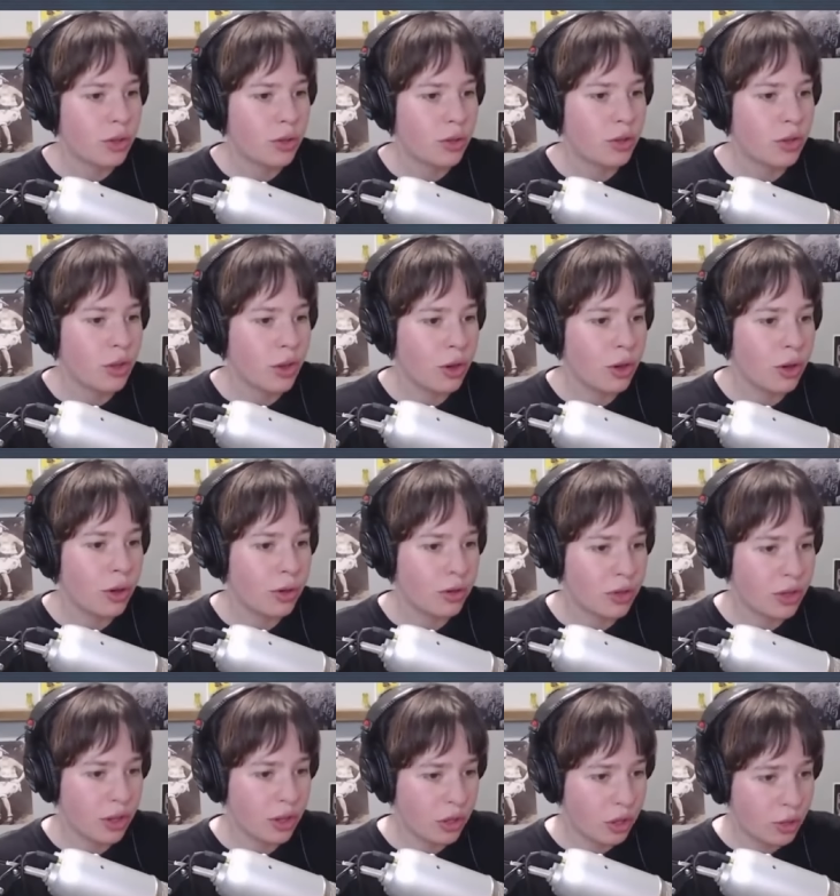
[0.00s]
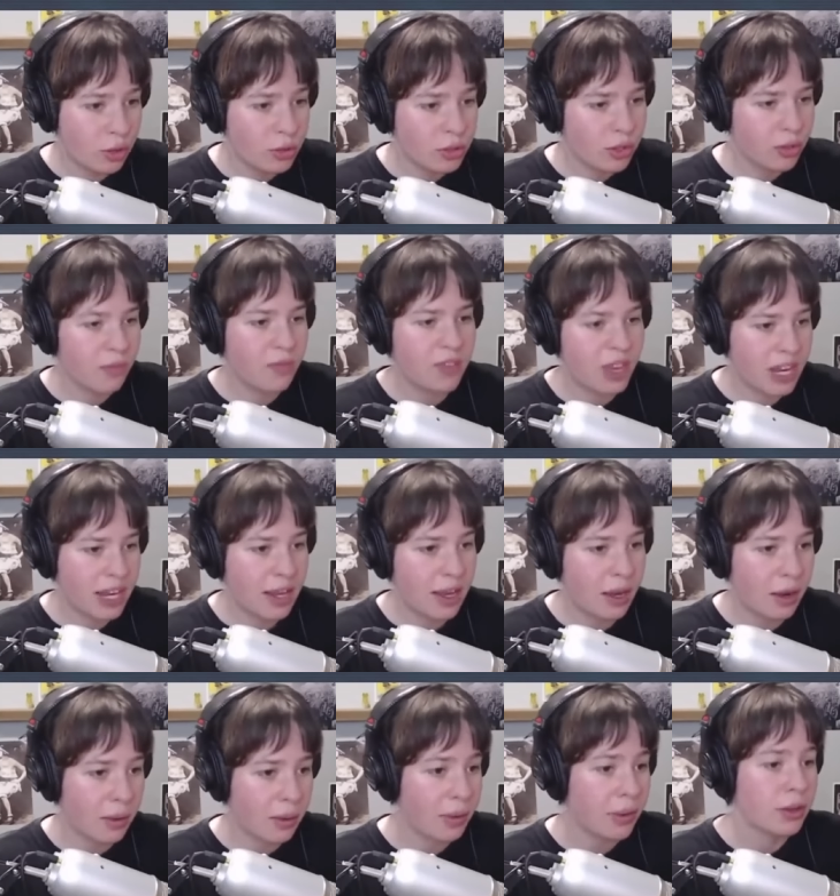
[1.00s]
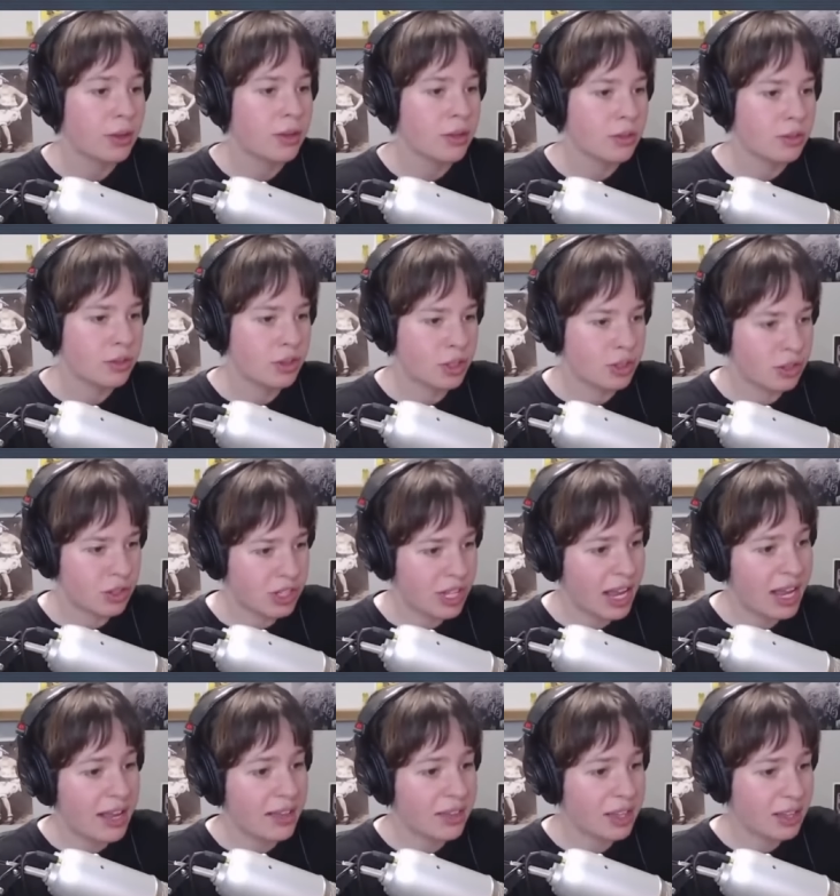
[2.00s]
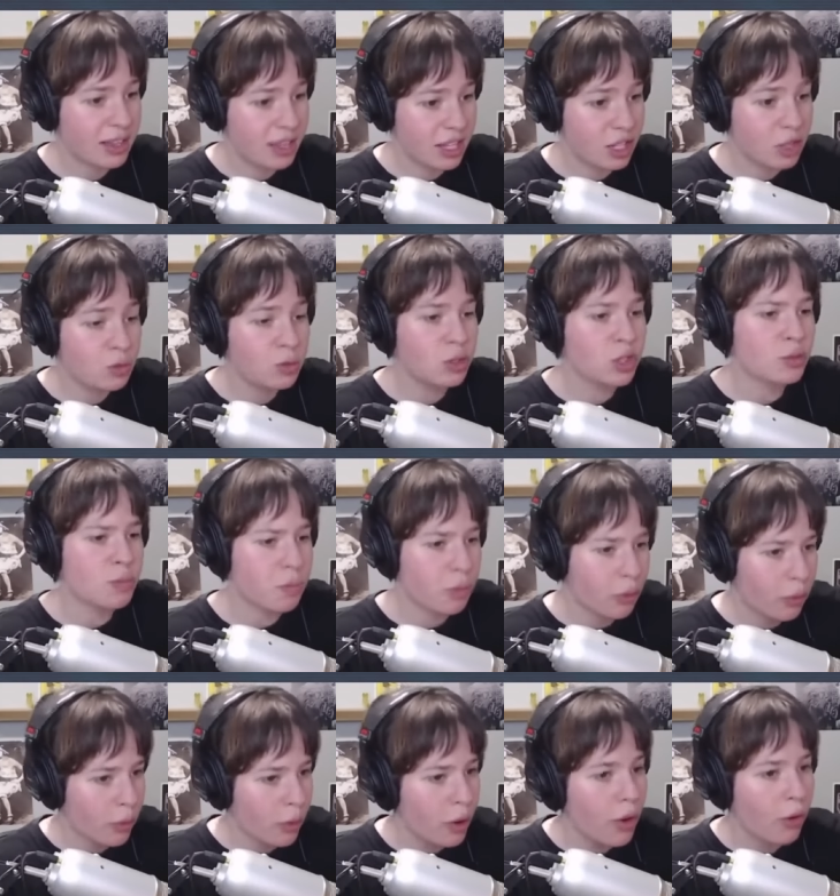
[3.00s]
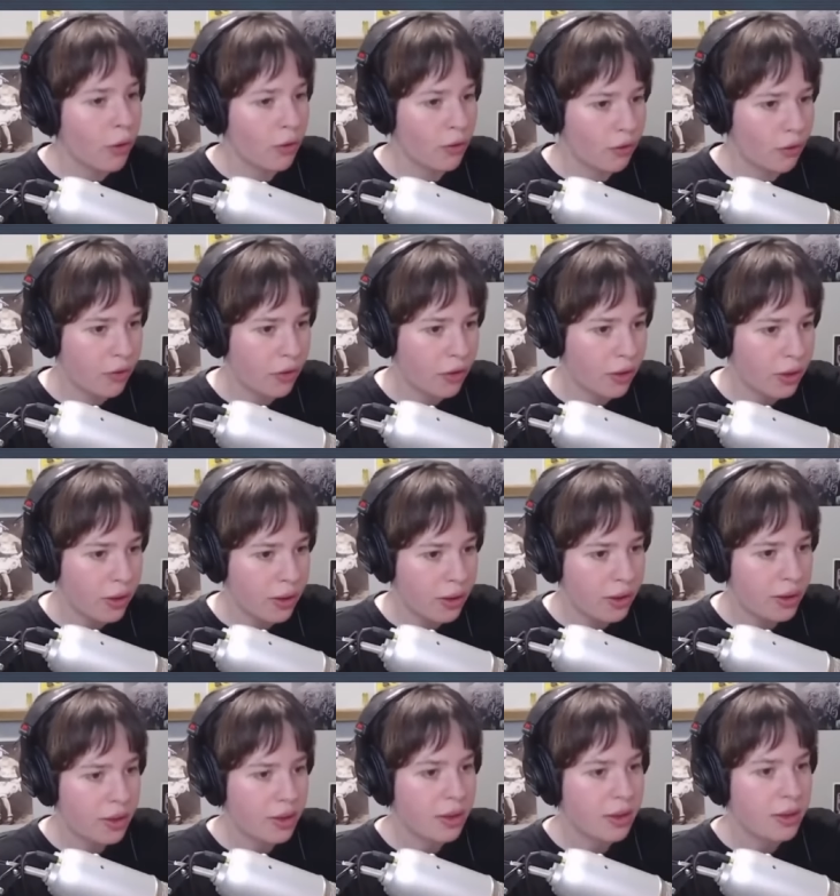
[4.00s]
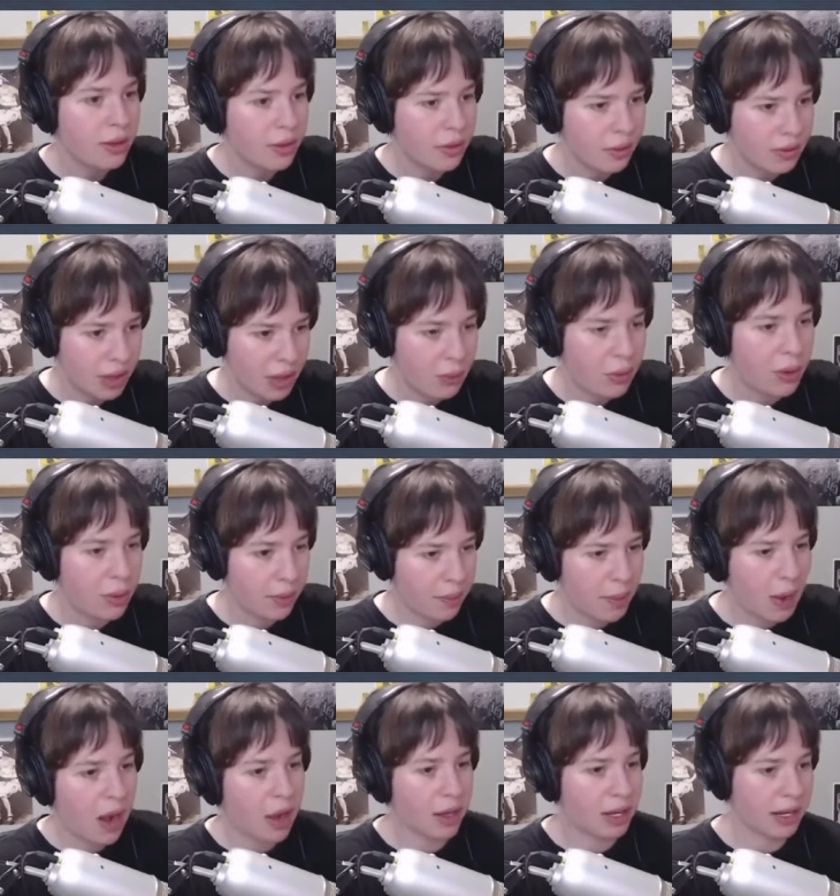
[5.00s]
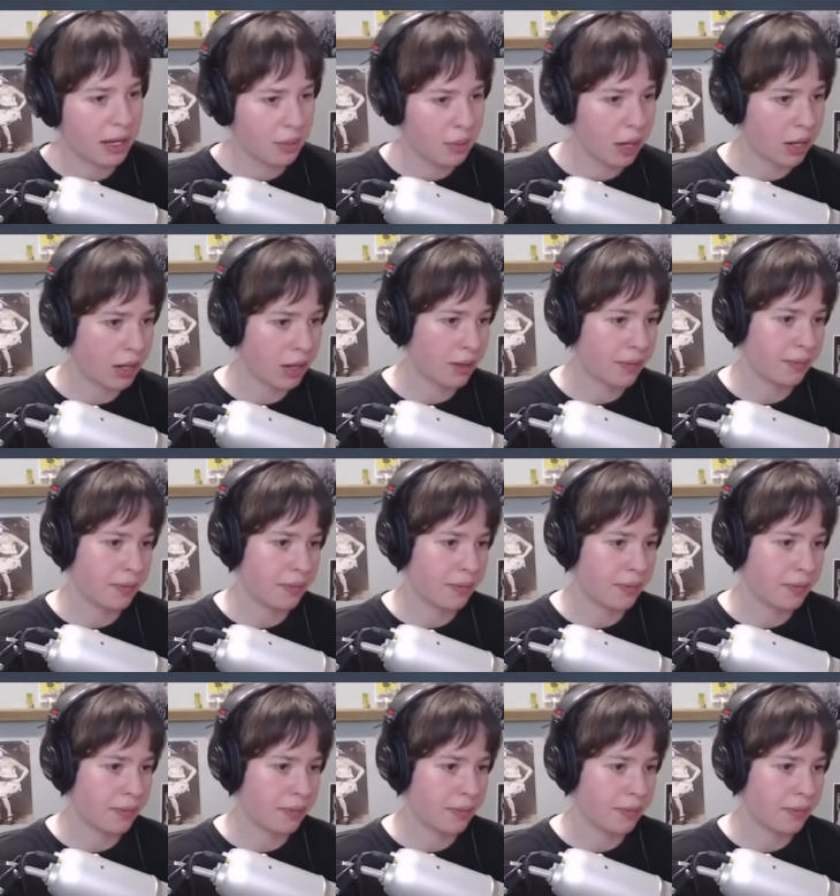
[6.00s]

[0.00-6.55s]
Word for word: the the YouTube video to say that this was proof that we were pocketing money.